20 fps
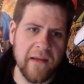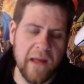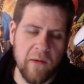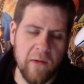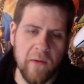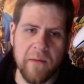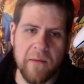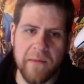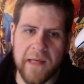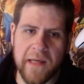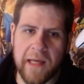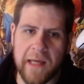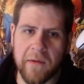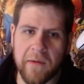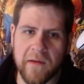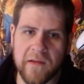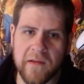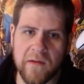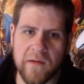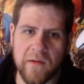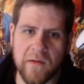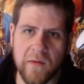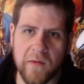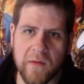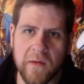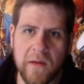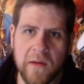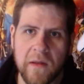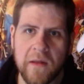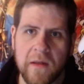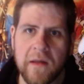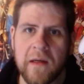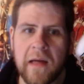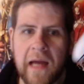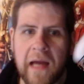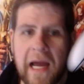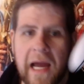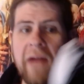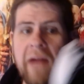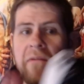They want to be able to
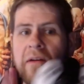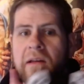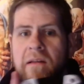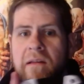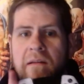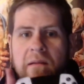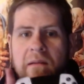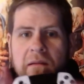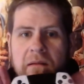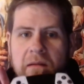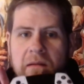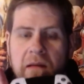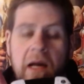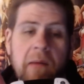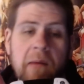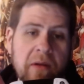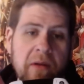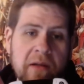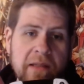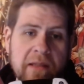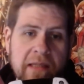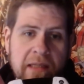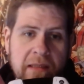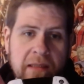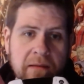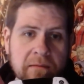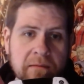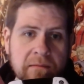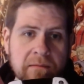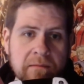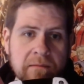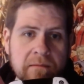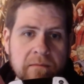have it not plugged in